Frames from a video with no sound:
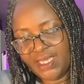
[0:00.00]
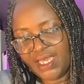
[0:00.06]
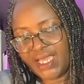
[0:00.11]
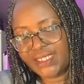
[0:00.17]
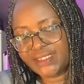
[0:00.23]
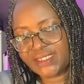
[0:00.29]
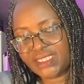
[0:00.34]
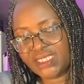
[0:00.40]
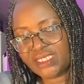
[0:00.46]

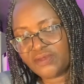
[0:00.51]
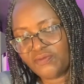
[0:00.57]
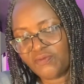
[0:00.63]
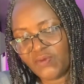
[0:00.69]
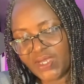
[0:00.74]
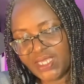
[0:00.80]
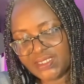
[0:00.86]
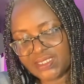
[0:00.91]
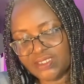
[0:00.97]
I think
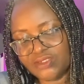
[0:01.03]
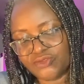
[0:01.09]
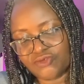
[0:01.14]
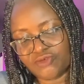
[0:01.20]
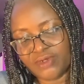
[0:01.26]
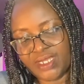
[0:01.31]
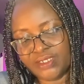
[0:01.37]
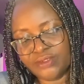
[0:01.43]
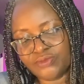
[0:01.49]
West is
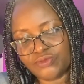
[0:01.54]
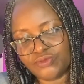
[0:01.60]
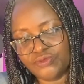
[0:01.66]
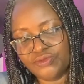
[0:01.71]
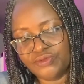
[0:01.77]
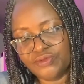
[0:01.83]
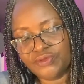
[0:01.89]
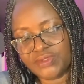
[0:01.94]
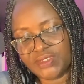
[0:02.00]
trying to
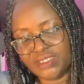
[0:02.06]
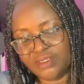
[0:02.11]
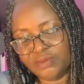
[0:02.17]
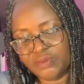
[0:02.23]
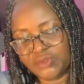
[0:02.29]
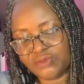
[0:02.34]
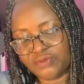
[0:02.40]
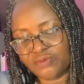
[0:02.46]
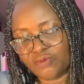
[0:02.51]
use
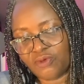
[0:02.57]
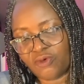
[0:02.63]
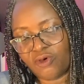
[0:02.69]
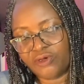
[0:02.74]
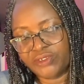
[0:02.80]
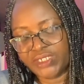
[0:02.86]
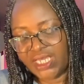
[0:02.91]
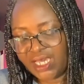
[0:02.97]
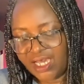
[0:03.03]
him to
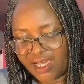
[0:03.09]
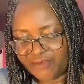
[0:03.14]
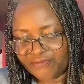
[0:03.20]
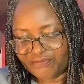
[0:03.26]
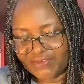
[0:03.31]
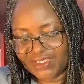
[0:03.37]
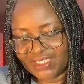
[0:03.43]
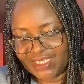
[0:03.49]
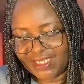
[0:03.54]
corner
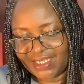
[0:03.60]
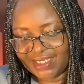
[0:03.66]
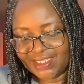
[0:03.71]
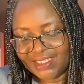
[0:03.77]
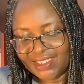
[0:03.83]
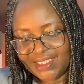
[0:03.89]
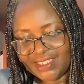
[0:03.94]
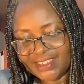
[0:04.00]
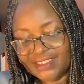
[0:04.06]
Africa
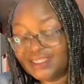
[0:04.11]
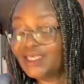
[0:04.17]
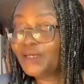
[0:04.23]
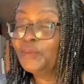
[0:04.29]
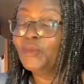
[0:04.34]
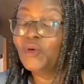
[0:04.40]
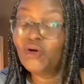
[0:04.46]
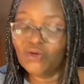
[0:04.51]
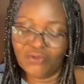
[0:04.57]
the
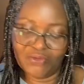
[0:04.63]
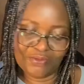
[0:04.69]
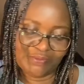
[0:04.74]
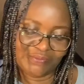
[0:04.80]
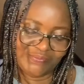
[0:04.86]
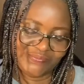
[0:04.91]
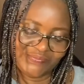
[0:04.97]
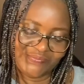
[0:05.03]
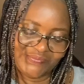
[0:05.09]
more.
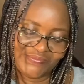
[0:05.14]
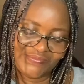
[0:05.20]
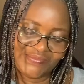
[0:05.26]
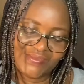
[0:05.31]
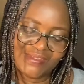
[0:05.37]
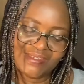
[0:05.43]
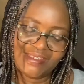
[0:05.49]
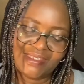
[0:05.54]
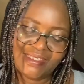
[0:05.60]

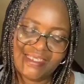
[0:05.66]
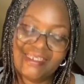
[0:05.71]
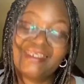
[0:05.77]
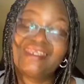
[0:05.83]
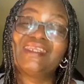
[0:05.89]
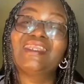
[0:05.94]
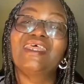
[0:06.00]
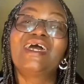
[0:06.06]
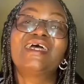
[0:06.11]

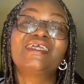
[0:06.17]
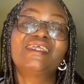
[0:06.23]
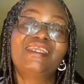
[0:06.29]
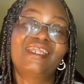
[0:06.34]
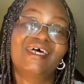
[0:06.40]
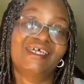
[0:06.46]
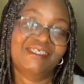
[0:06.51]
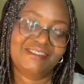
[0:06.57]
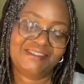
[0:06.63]
9
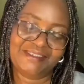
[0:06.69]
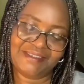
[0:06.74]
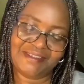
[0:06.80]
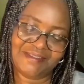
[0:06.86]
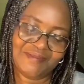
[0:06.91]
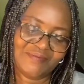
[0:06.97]
likes.